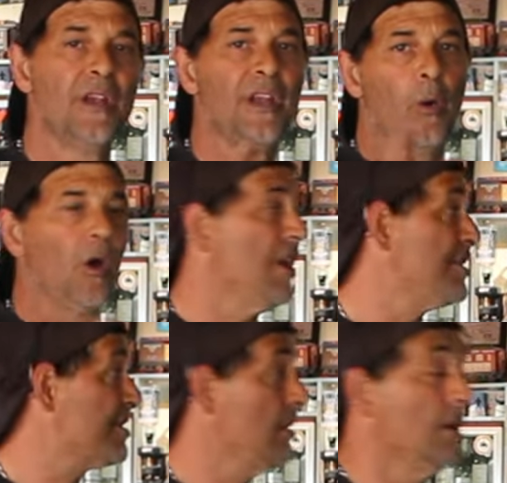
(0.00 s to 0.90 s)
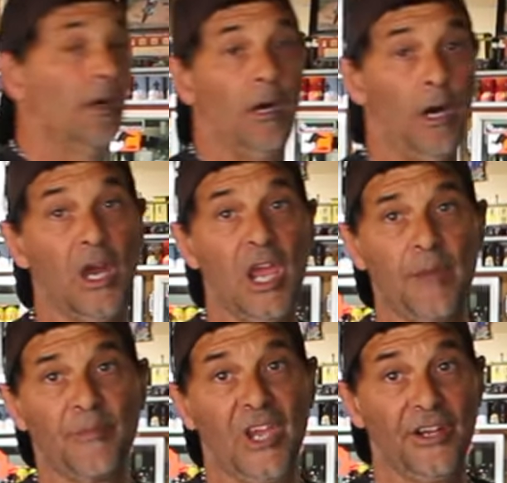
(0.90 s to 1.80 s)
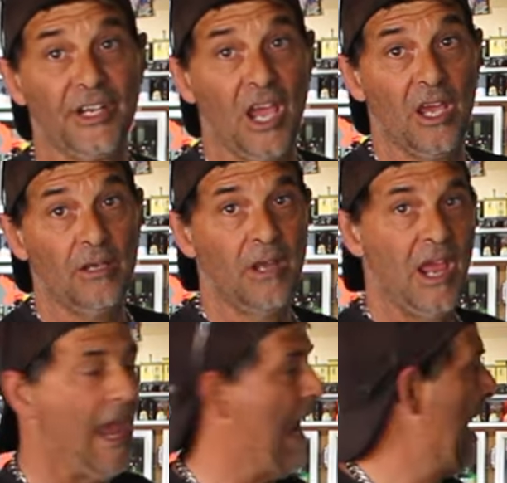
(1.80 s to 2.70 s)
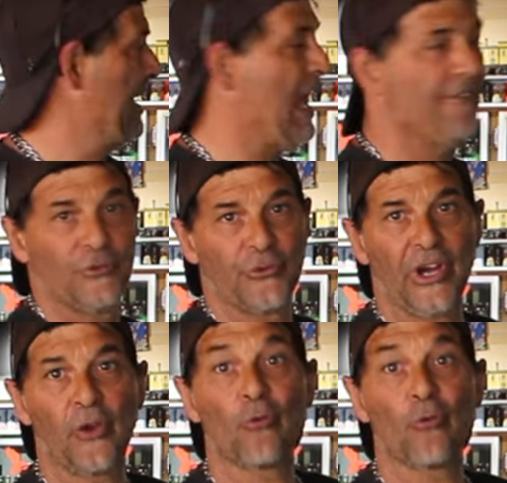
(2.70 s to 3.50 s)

No worries. I am going to go and have a drink